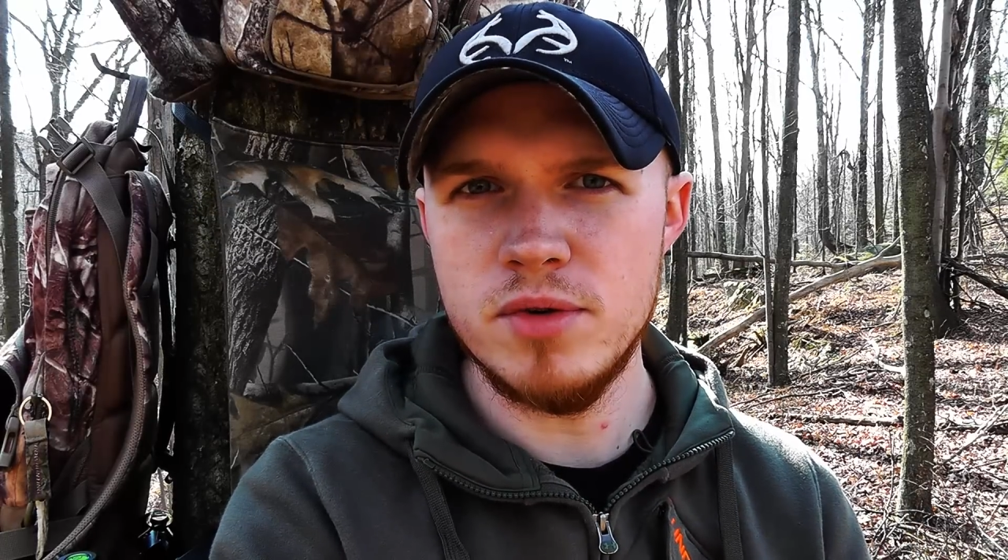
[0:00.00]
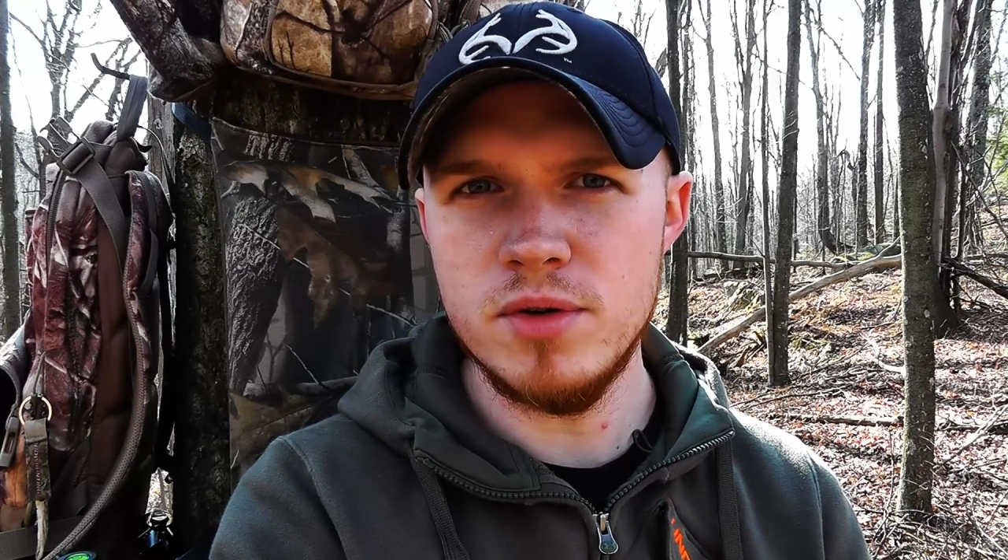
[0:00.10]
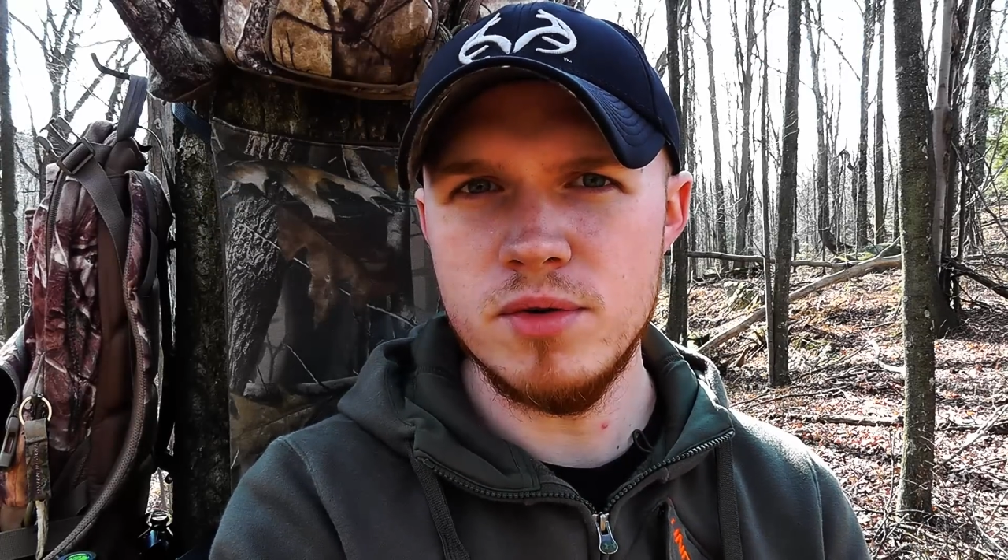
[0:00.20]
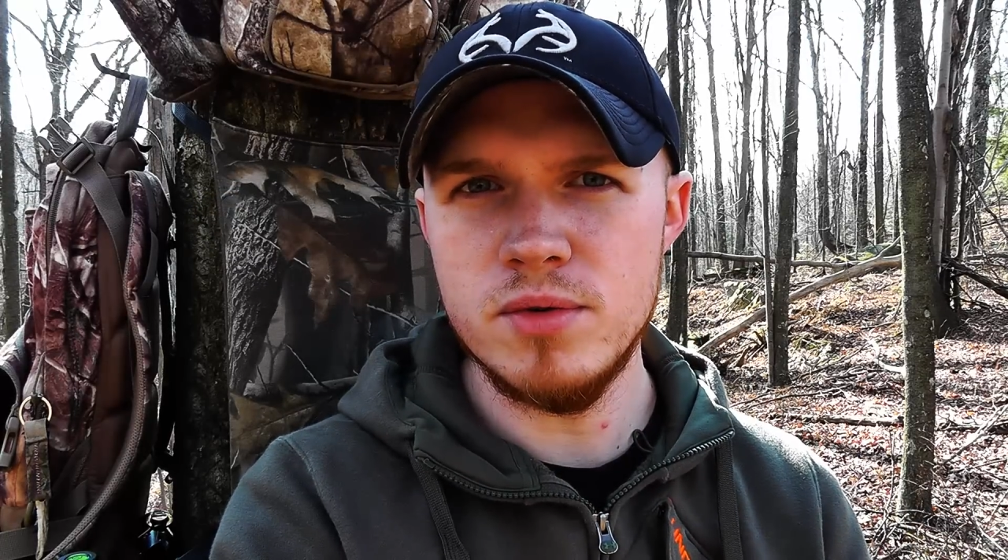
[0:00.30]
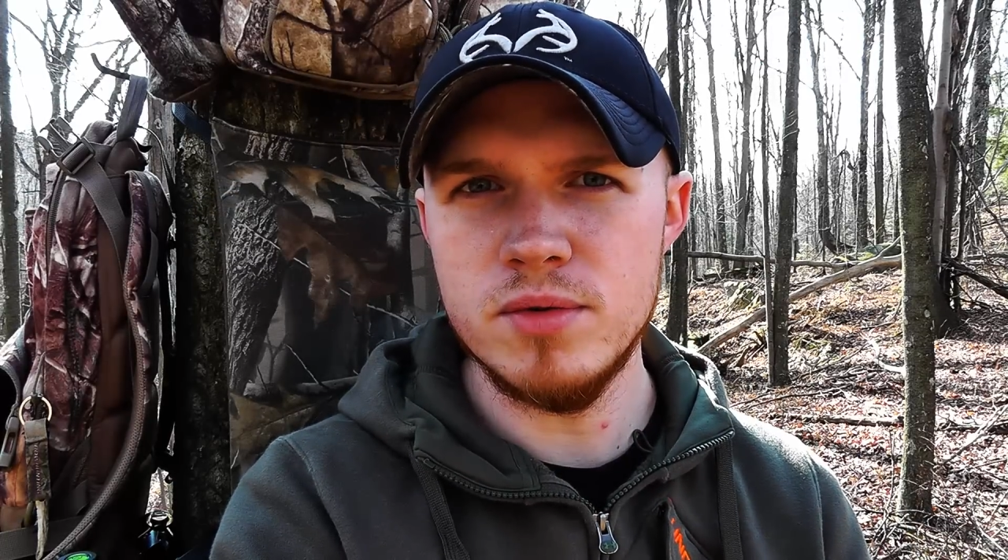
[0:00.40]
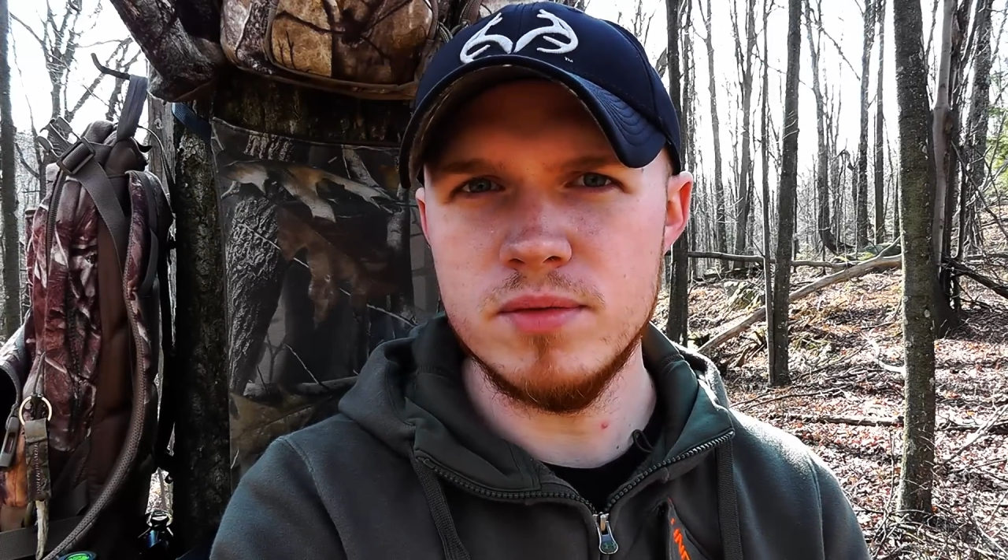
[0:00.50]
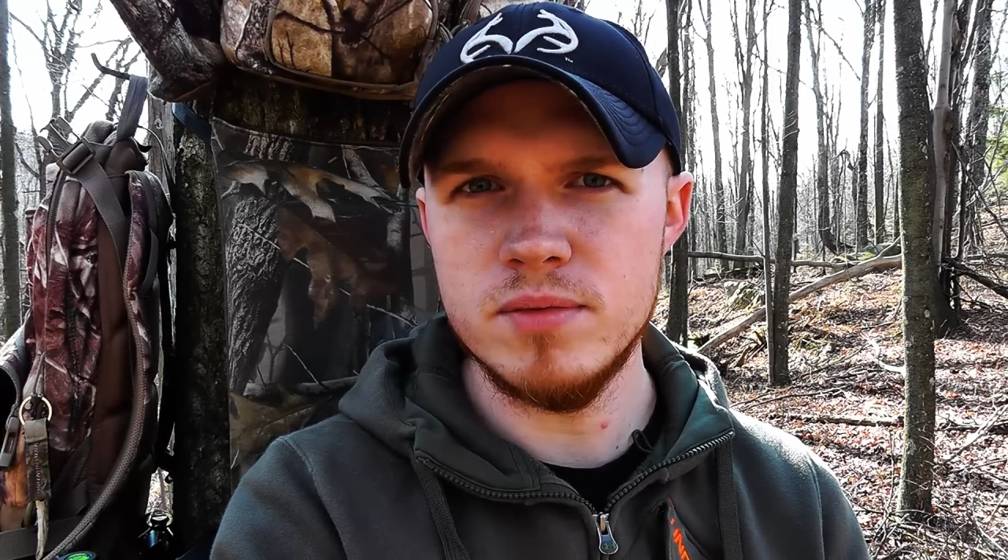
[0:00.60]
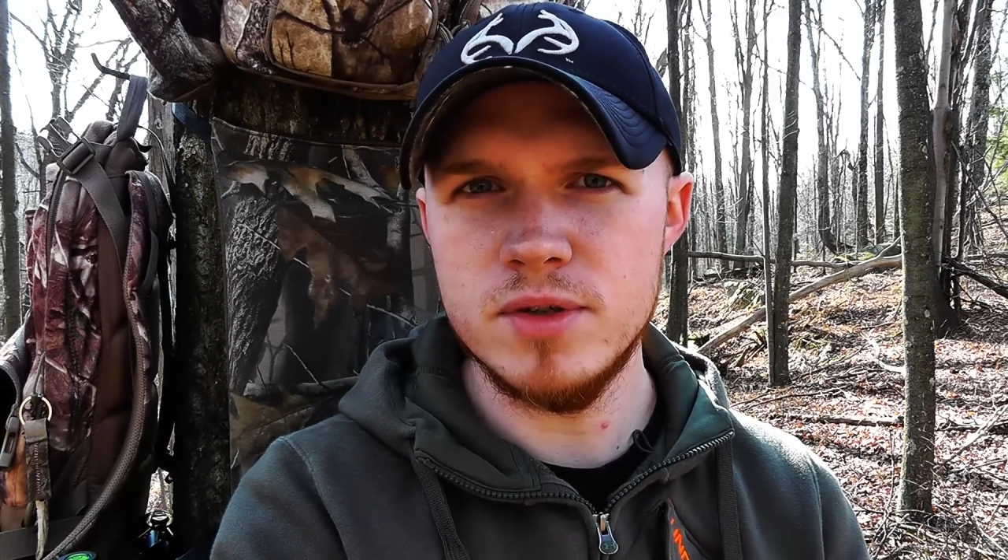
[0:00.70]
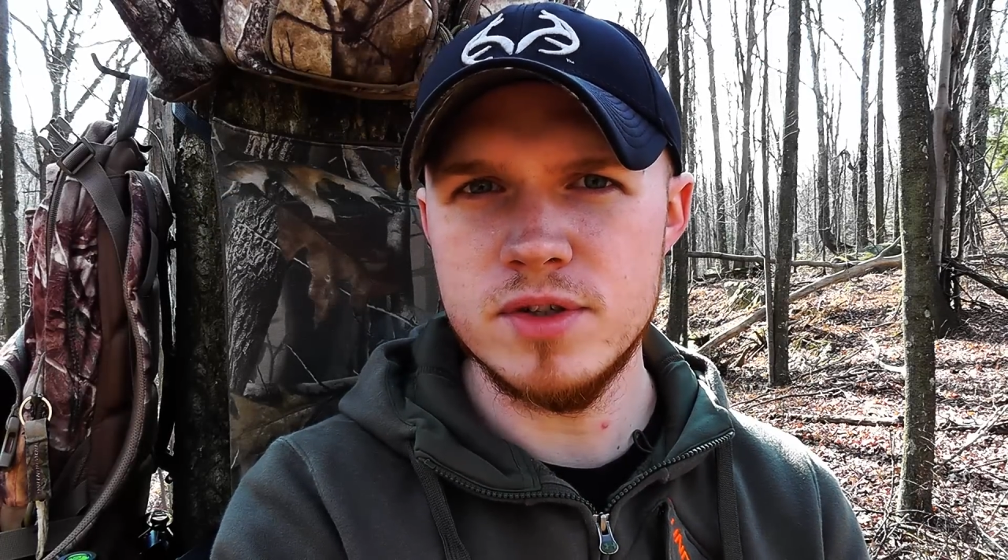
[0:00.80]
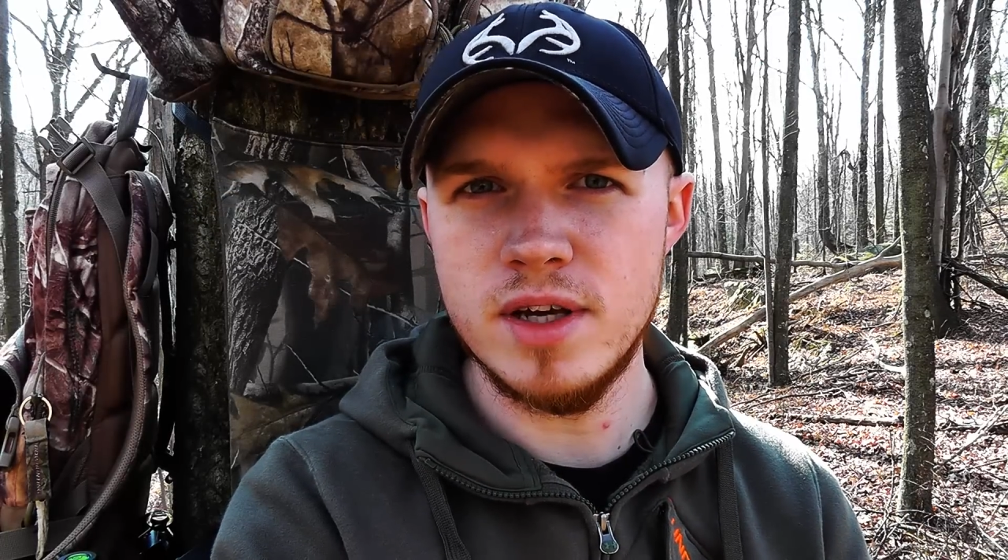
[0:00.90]
you
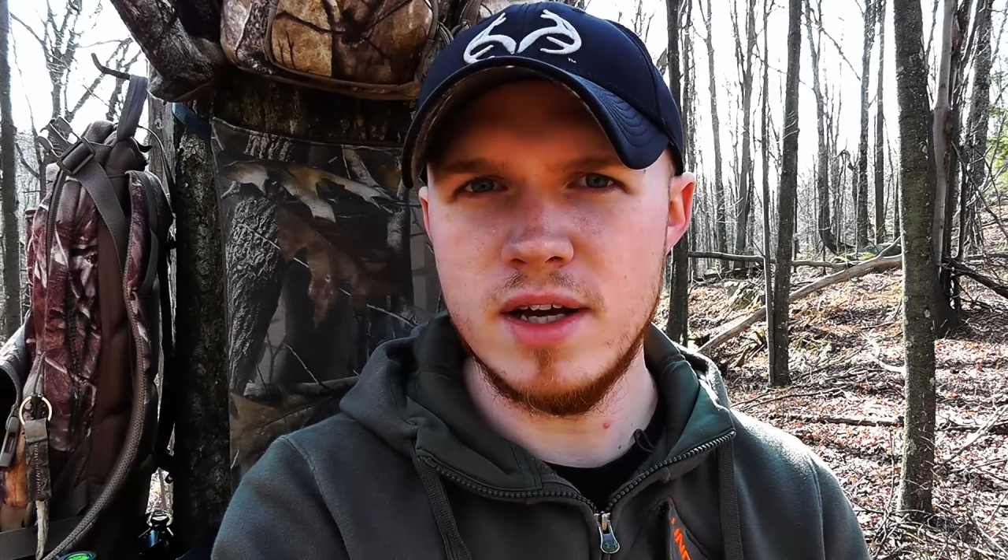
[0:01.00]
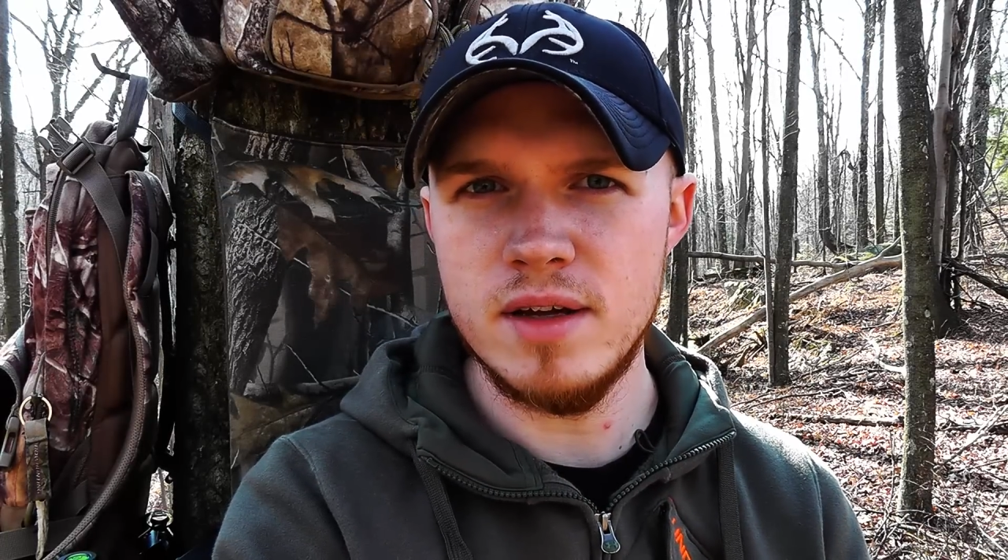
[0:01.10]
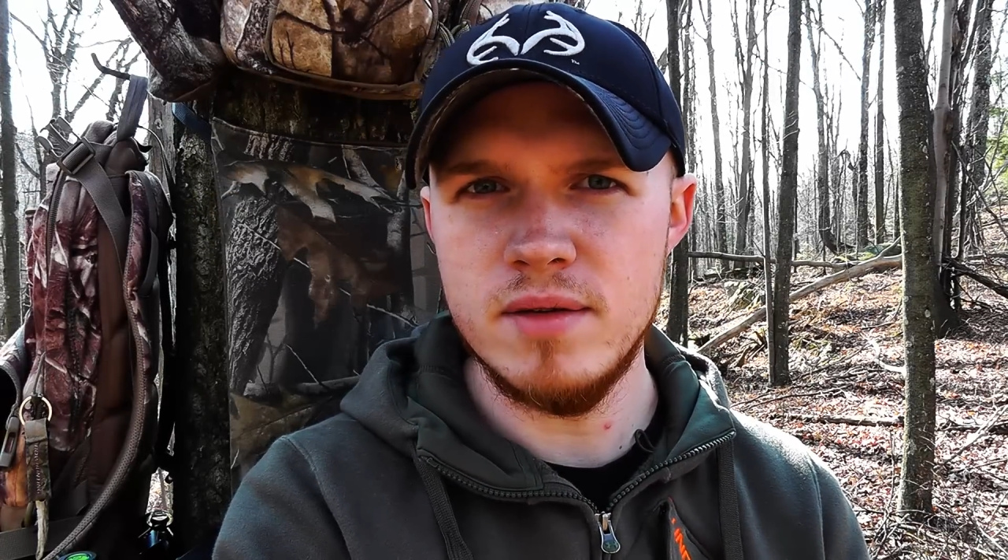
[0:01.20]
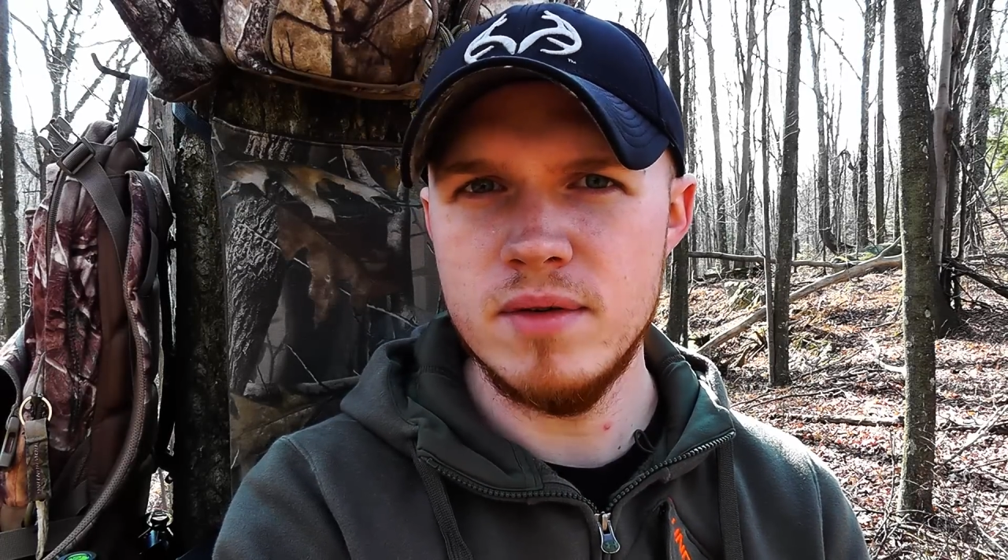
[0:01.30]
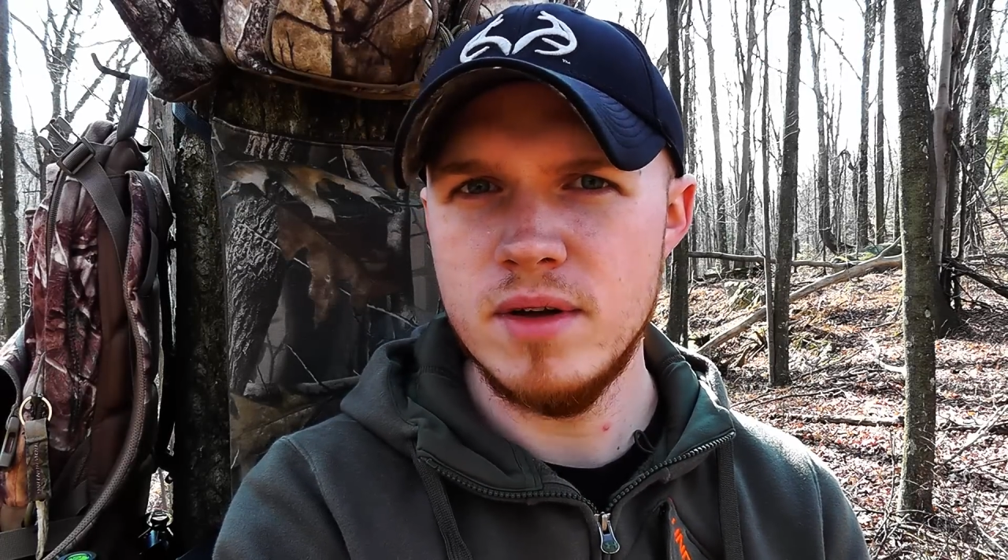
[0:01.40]
decide,